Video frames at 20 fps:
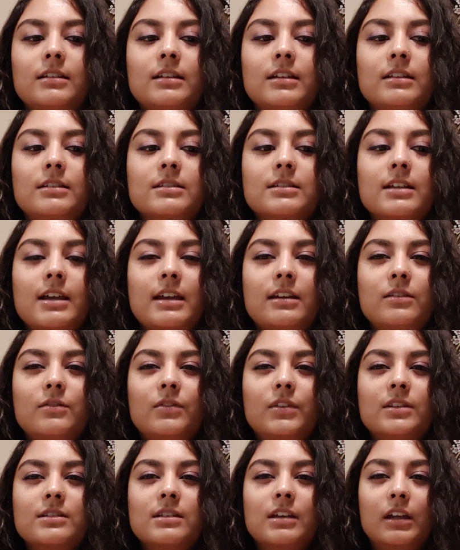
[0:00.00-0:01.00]
it's kind of
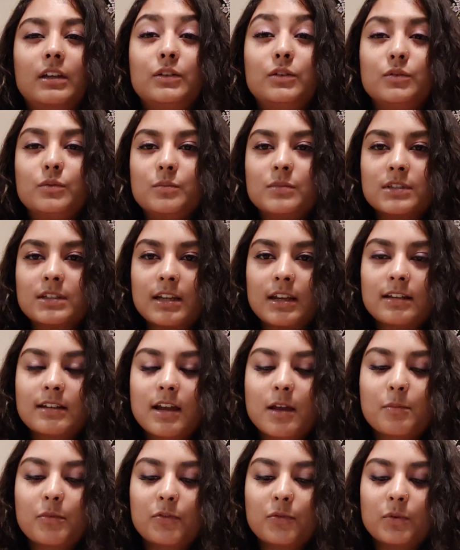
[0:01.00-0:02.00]
this like doomsday
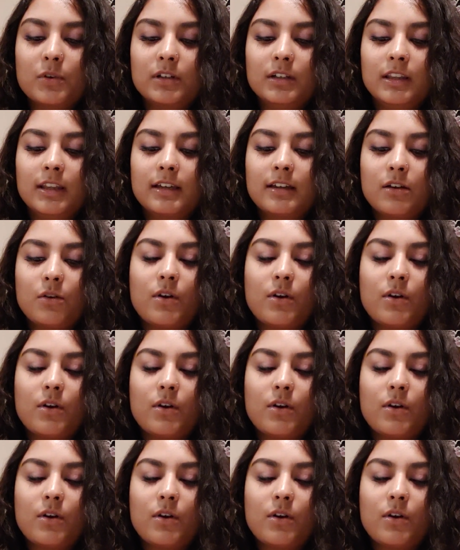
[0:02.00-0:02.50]
type of word, like,